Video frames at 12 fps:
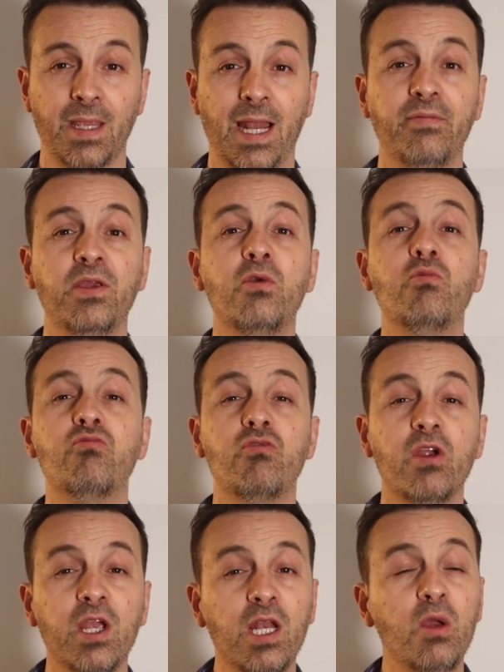And if you
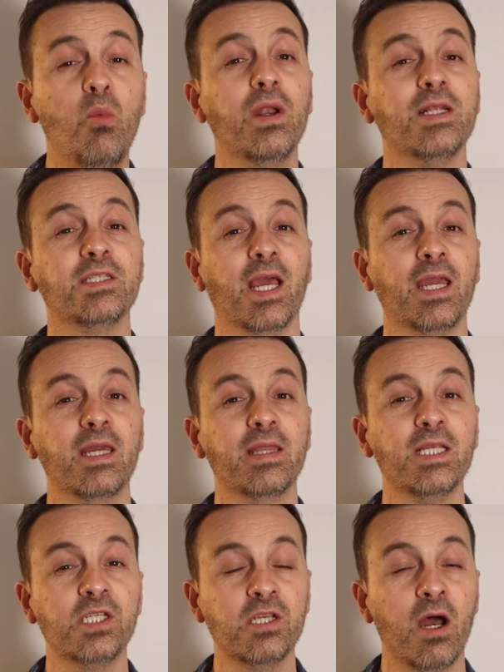really want to take
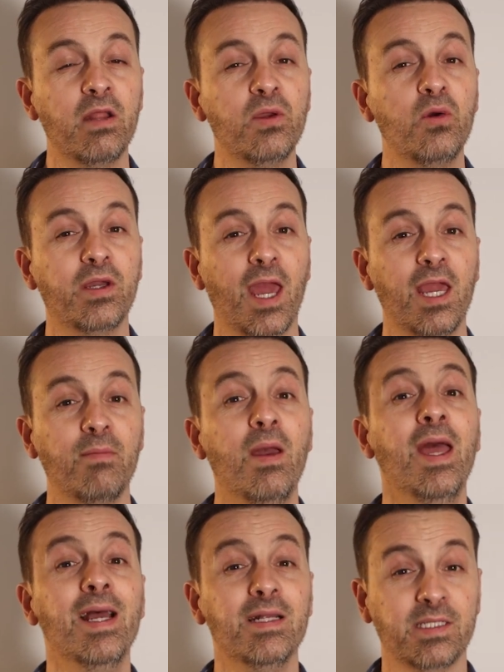this side of your game
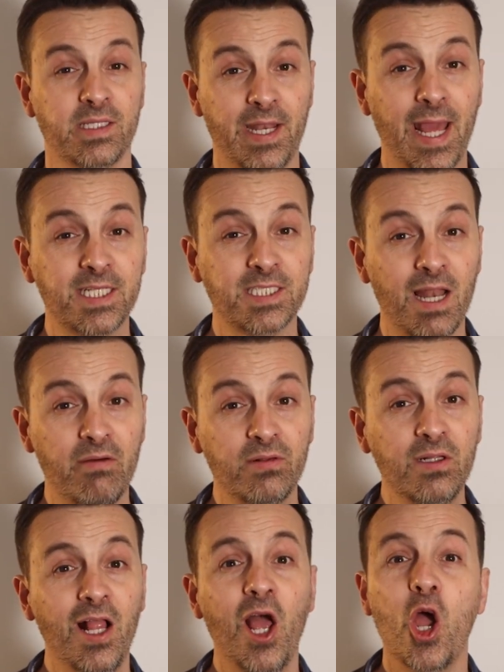to the next
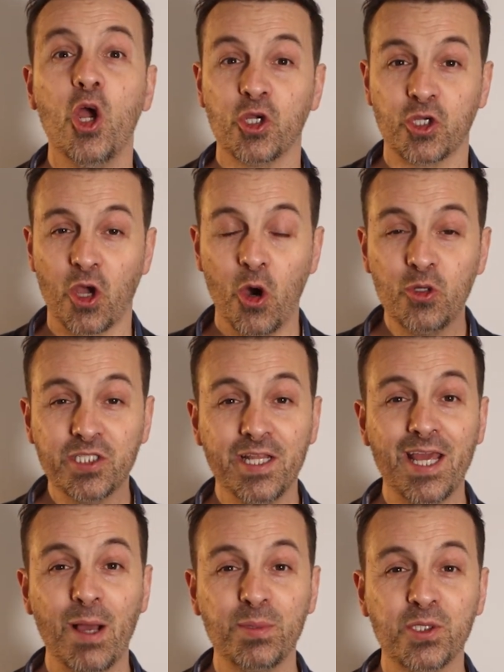level, go to
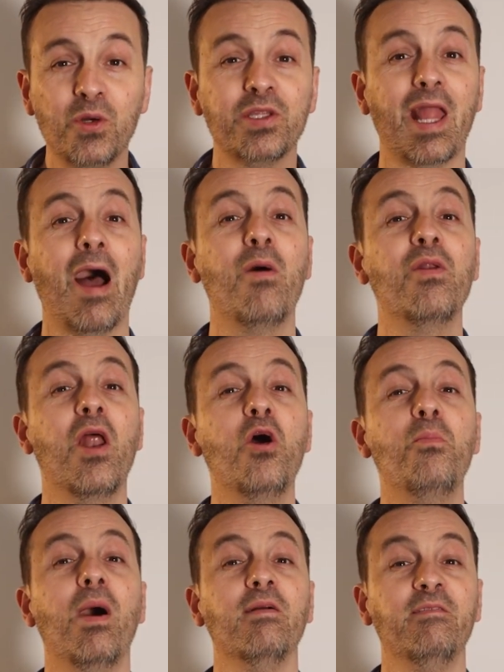the App Store,
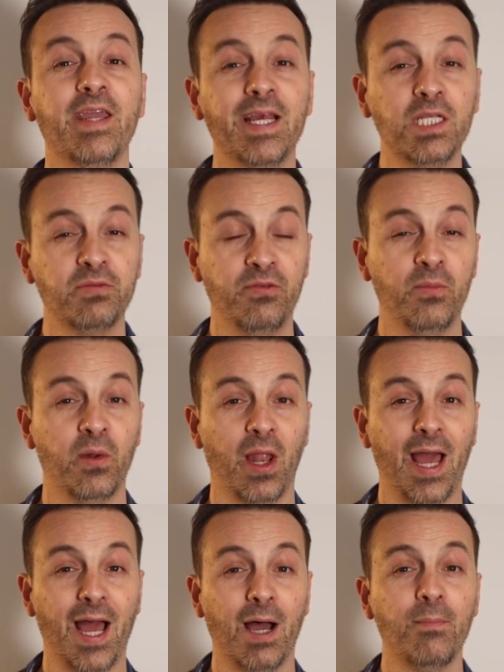download my Fearless
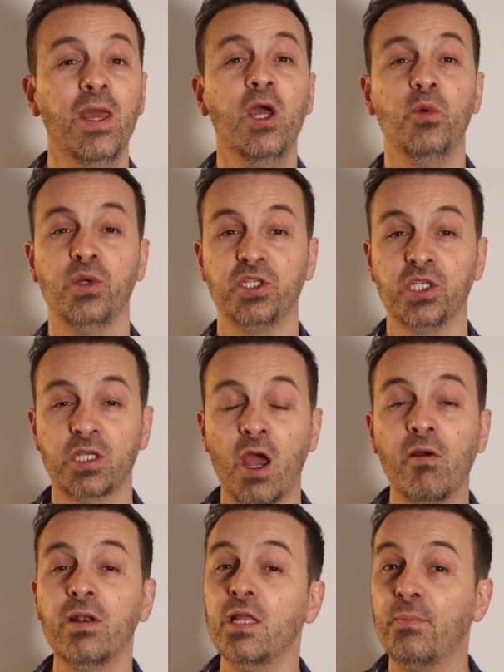Footballer app, which is
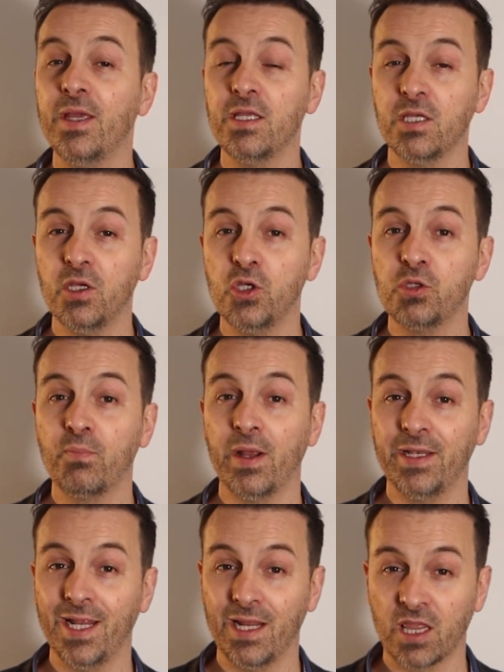currently being used by
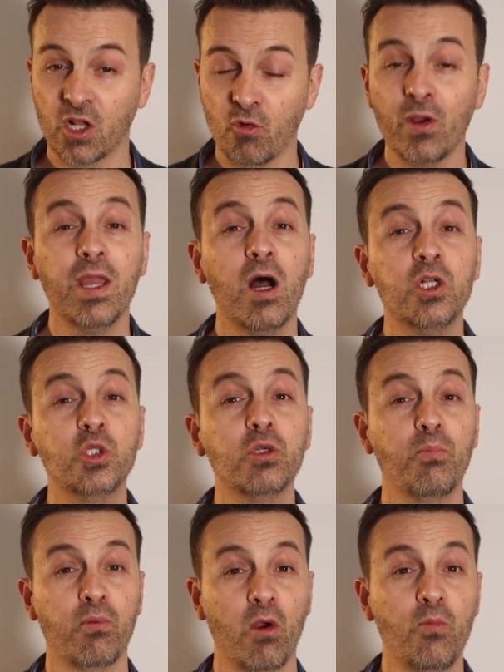nearly
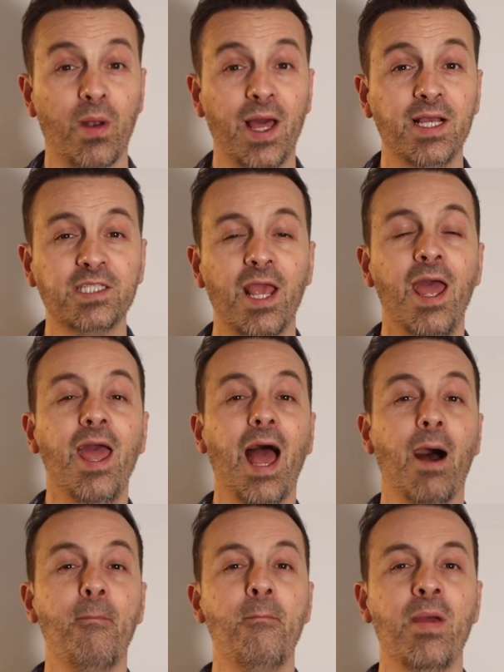300 pro players
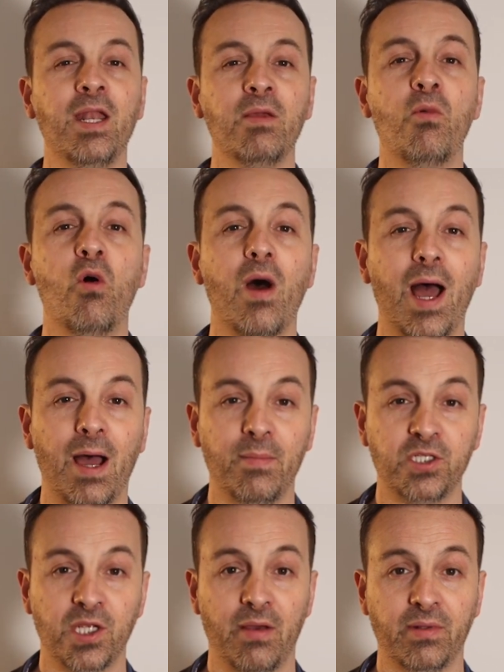and many more at
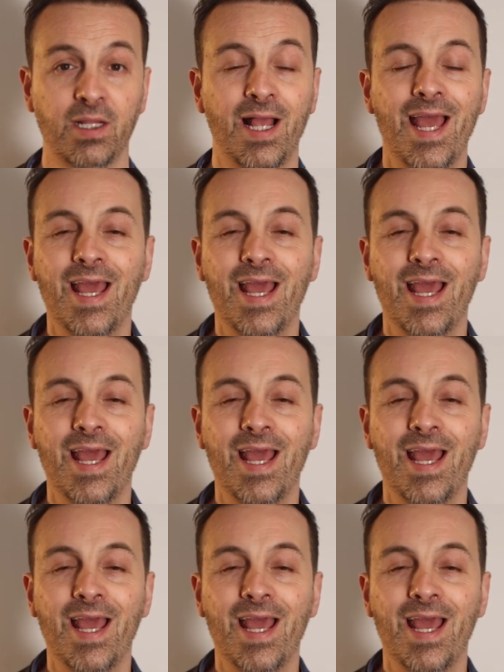amateur level.